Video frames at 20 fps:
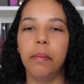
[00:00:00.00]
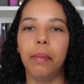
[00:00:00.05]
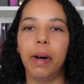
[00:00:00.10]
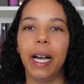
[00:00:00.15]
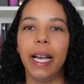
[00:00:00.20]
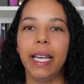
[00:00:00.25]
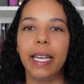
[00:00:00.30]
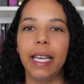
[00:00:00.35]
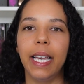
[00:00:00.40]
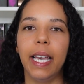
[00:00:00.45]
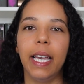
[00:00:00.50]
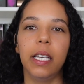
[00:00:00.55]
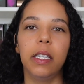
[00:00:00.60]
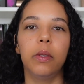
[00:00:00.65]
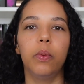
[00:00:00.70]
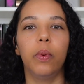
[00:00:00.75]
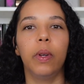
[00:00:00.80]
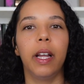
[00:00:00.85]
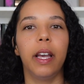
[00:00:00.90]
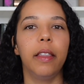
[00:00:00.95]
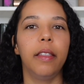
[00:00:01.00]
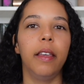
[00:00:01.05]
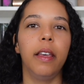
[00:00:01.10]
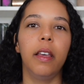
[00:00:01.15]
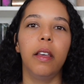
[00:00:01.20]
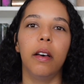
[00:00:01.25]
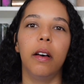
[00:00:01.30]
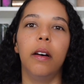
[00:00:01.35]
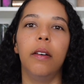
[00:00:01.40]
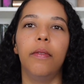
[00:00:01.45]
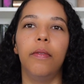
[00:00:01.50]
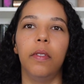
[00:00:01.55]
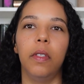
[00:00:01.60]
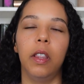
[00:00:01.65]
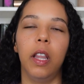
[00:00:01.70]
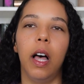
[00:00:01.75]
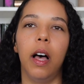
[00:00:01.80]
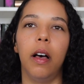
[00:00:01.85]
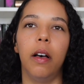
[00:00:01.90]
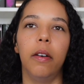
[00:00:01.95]
my case, when I think of
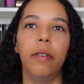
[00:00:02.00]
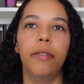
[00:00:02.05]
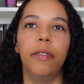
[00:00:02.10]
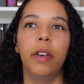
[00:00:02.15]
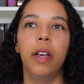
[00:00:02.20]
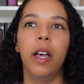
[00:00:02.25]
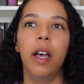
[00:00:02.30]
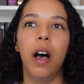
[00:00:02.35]
love,